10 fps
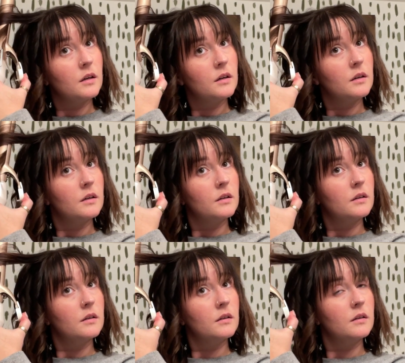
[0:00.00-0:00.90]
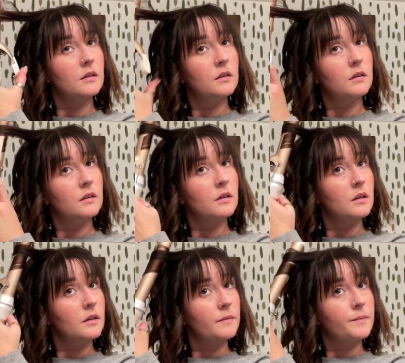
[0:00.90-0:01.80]

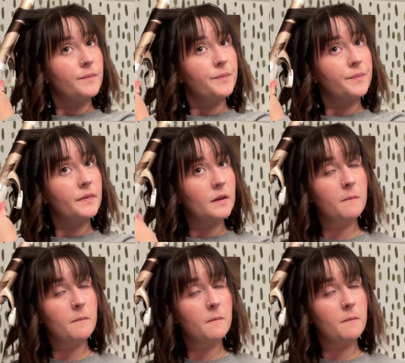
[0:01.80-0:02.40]
[no speech]